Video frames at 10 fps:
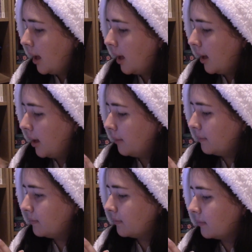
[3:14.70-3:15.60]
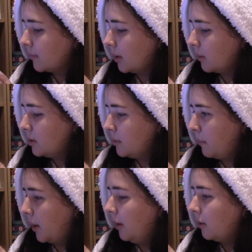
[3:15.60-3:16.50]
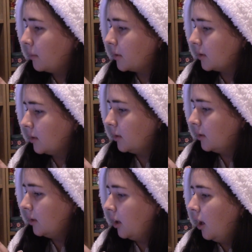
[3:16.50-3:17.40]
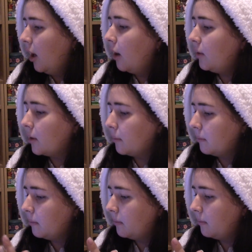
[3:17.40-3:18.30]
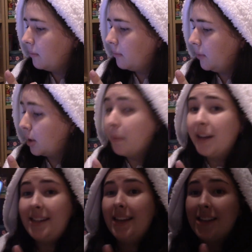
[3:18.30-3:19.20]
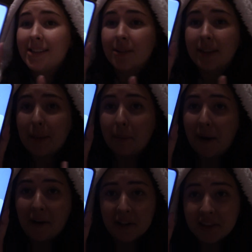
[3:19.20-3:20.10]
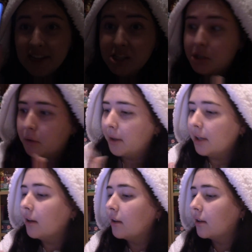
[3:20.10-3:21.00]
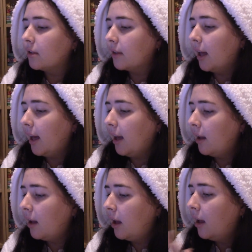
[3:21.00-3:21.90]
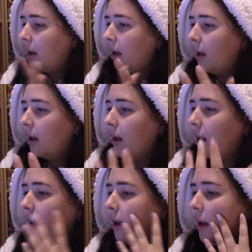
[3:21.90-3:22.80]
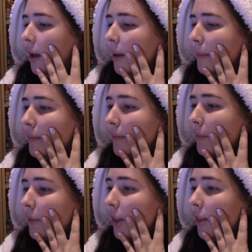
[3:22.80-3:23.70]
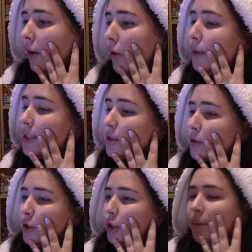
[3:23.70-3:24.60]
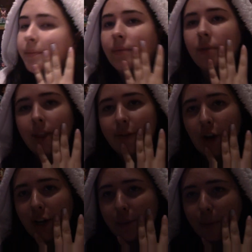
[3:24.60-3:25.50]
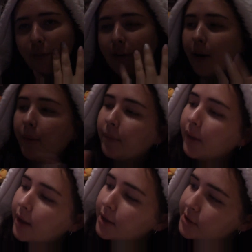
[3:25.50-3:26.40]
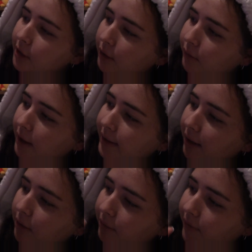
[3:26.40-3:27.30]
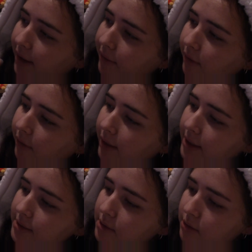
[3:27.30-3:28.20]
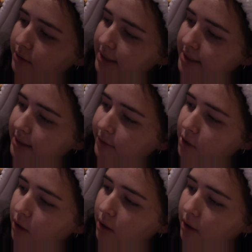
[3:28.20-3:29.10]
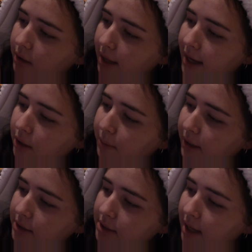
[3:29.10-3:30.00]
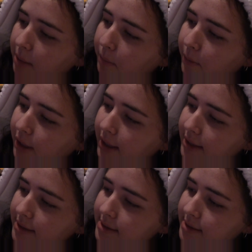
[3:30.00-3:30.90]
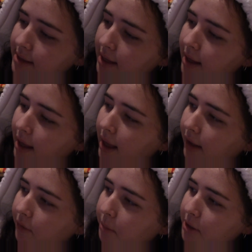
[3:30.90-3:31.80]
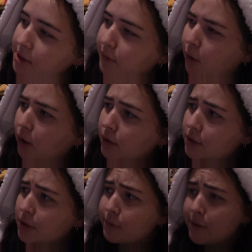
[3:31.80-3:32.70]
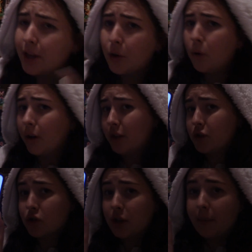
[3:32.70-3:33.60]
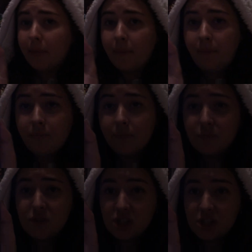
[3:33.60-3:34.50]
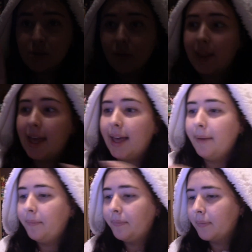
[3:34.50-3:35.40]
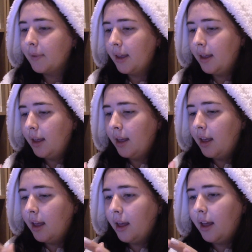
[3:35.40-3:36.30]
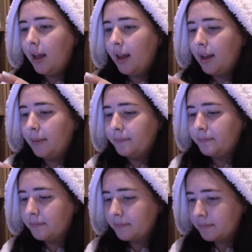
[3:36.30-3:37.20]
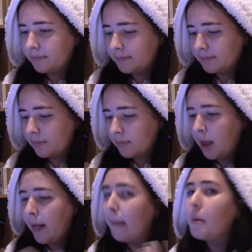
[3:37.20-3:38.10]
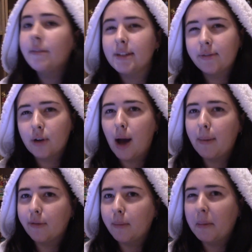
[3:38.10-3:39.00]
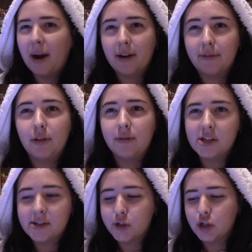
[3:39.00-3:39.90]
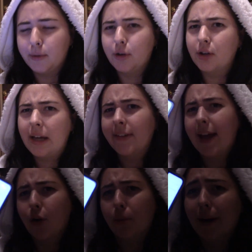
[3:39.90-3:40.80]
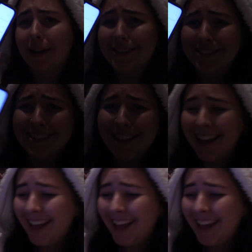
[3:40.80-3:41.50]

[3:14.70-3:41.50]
What's the buy option? Oh, you can buy tickets on the app apparently. That's new. I didn't know you could do that. Oh, this is also new. They've created a profile so you can write down your favorite things, your tickets that you've got, your annual pass, your table bookings, any other bookings you've got, so you can really organize your trip just on there. But obviously if you're coming from America for your first ever trip, you're not gonna have an annual pass.